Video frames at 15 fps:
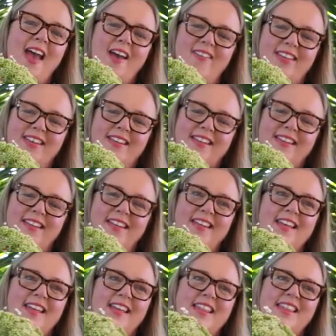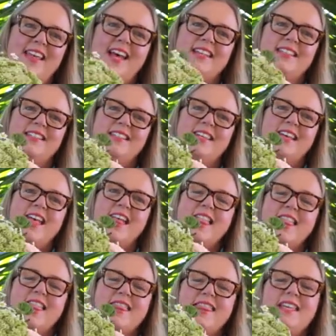have it. That's
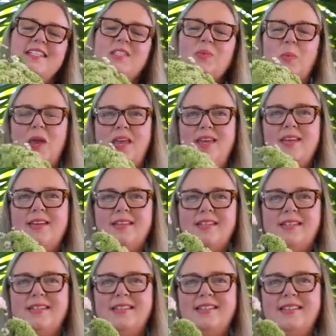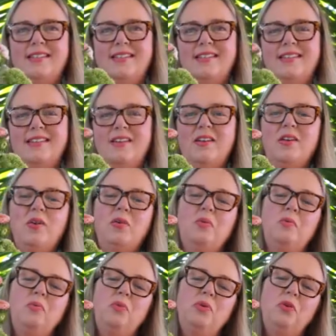this week's
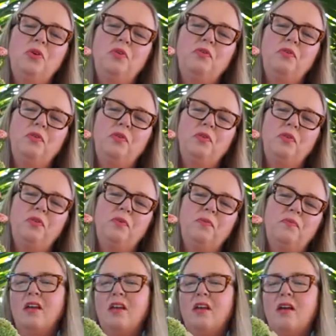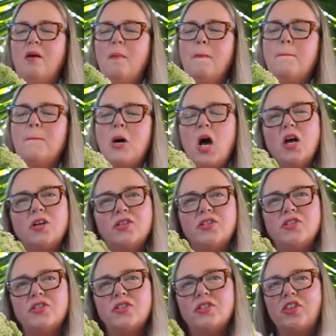beautiful
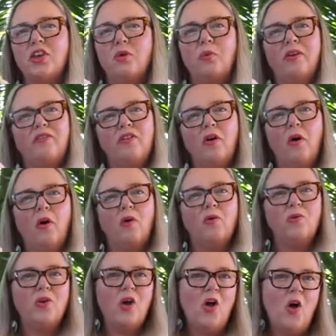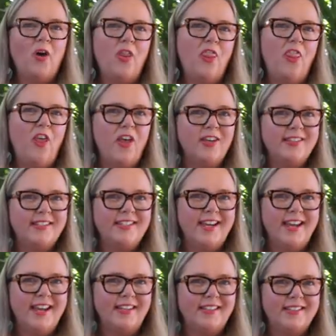box that we've called On
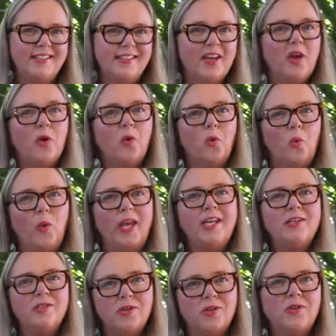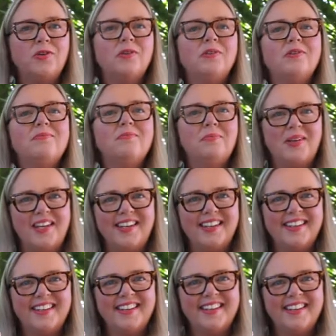Thursdays, We Do Pink.
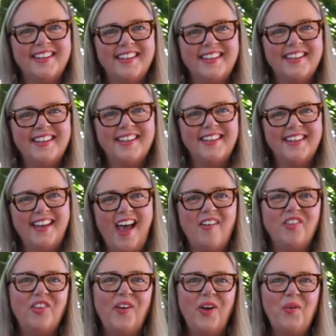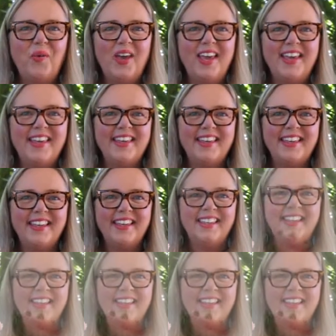Have a great week.